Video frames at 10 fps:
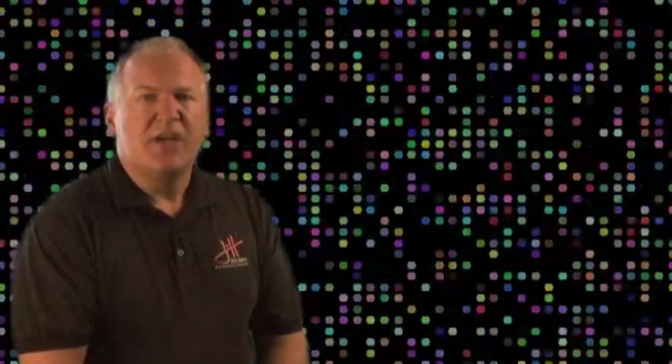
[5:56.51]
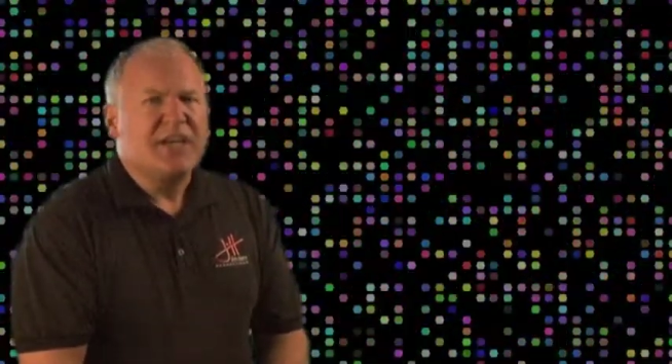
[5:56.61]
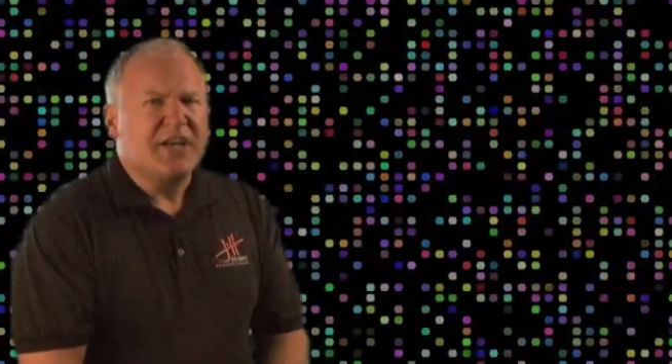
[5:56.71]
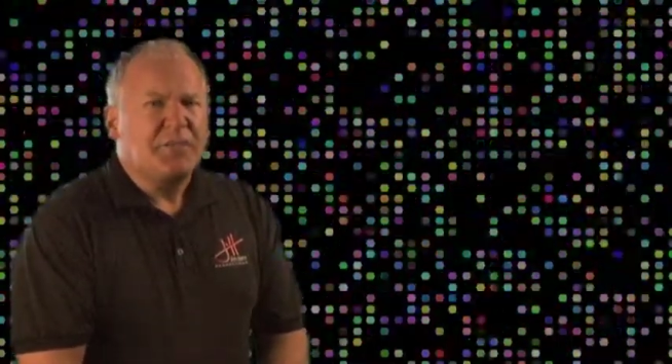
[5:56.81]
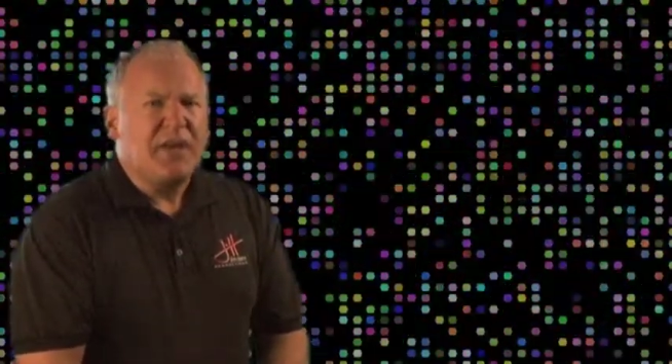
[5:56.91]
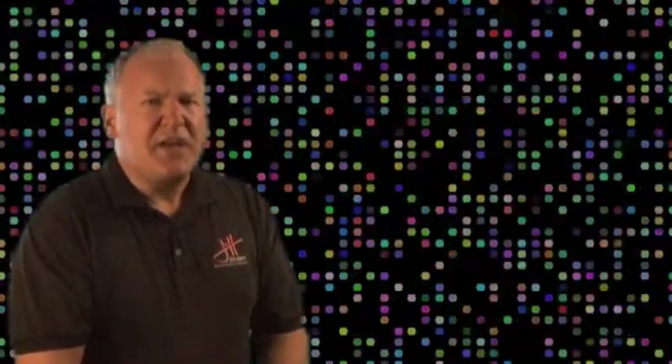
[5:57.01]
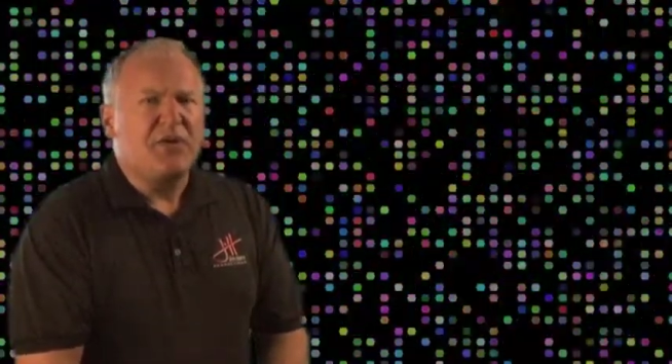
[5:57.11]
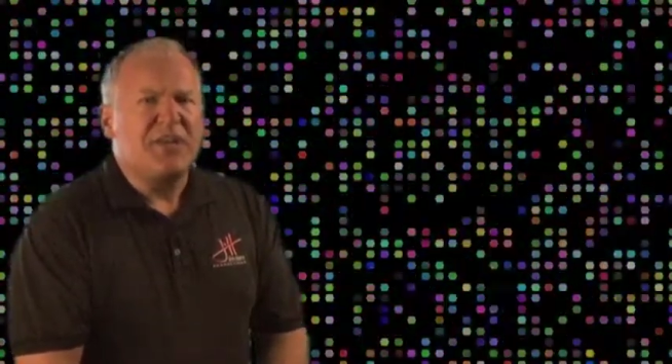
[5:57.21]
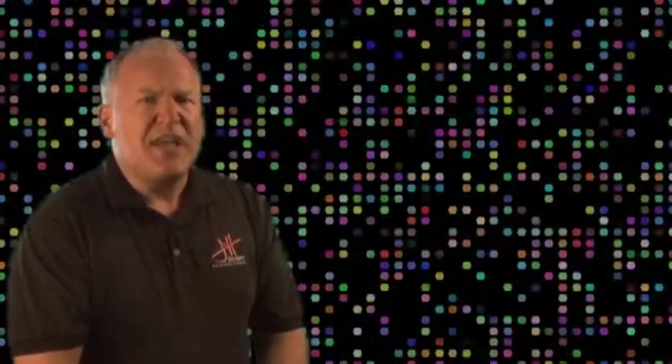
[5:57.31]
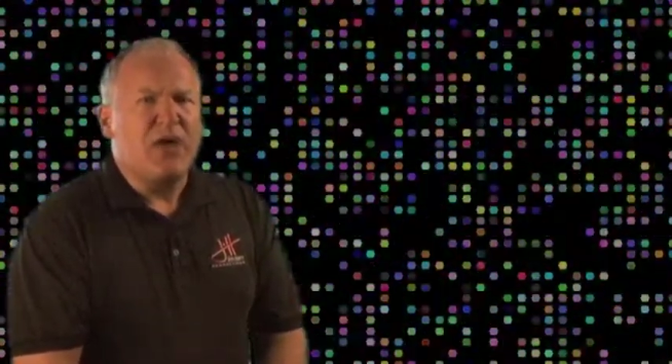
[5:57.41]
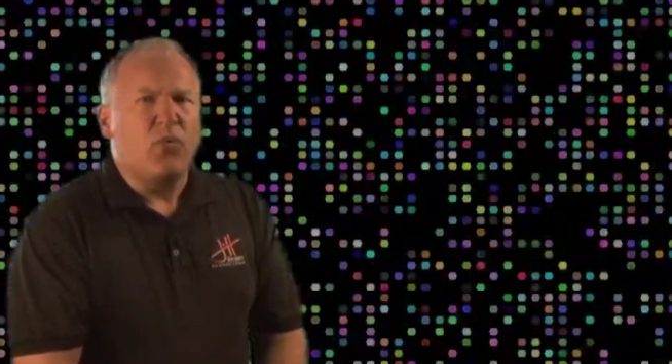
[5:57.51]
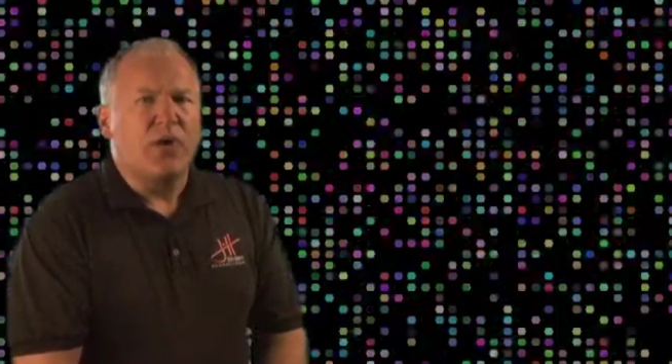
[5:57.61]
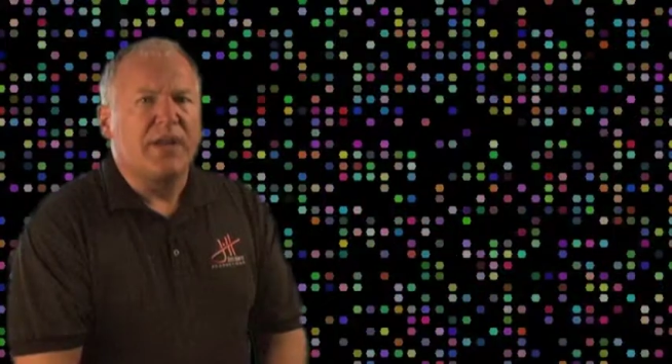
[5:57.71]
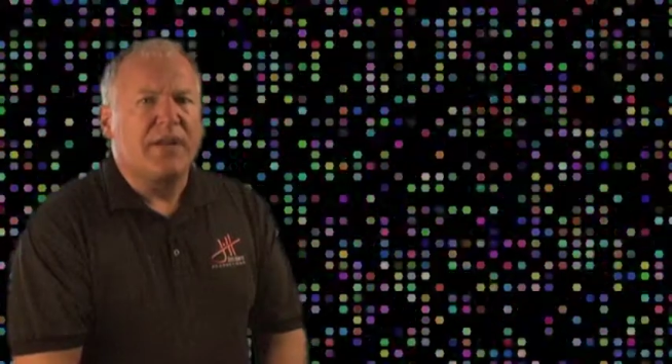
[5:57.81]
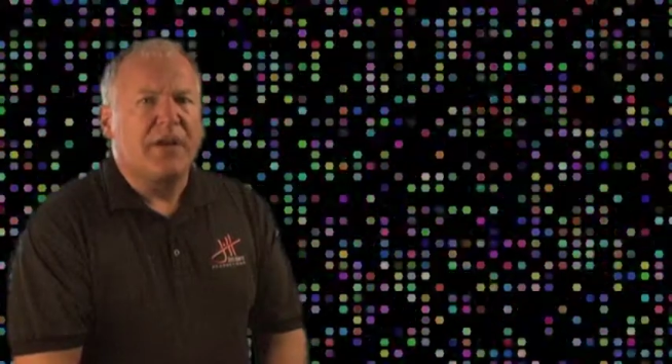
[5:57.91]
Now, depending on the
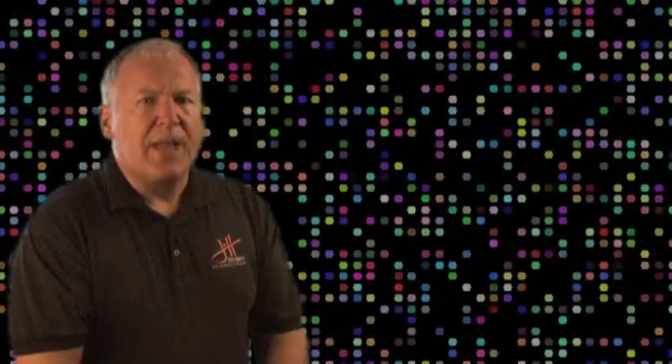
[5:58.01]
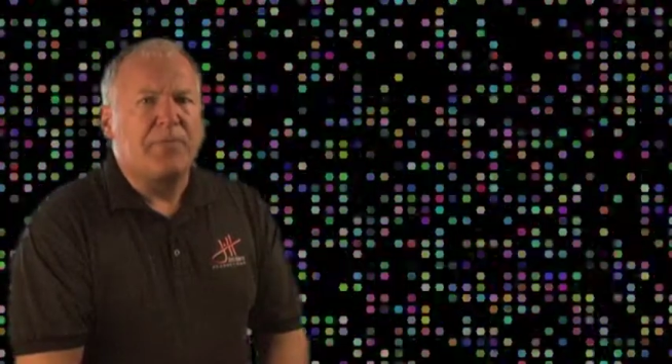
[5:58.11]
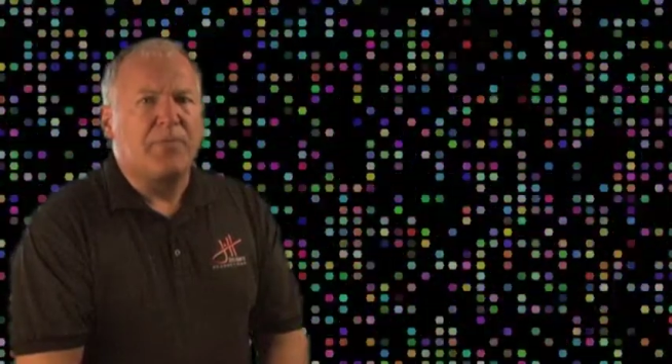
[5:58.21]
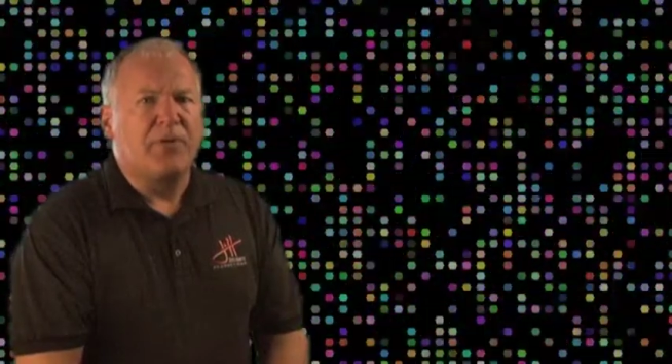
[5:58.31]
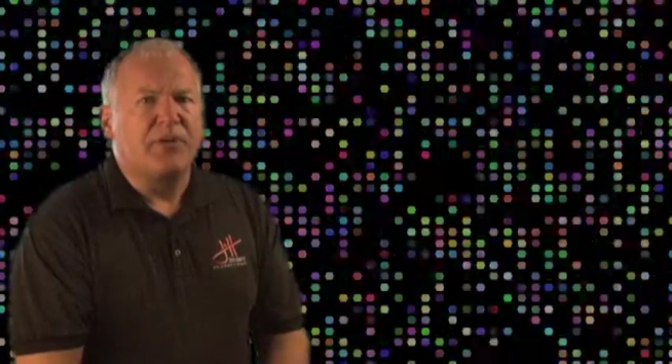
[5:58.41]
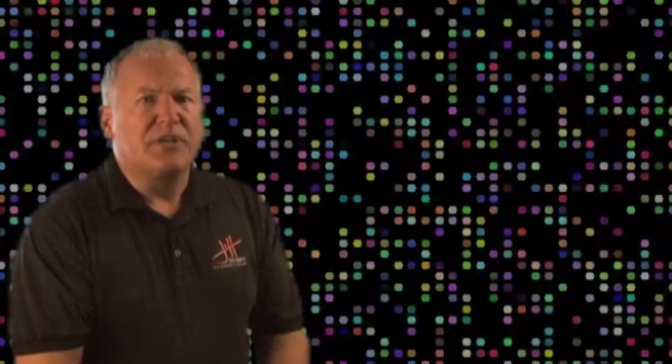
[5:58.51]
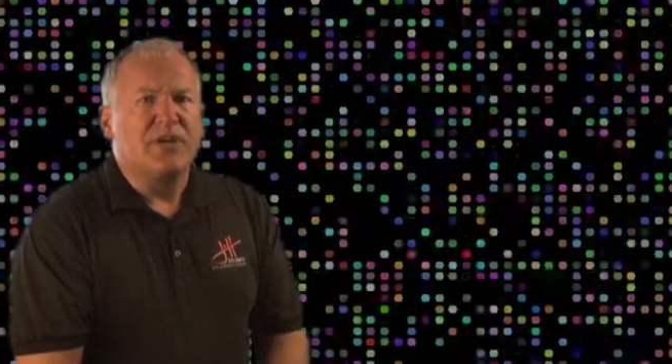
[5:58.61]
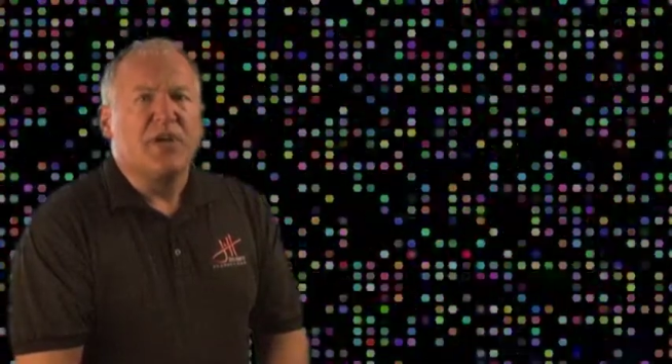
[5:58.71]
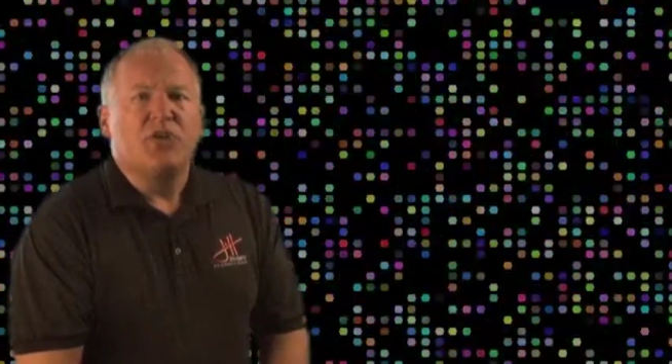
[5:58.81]
network and their capabilities,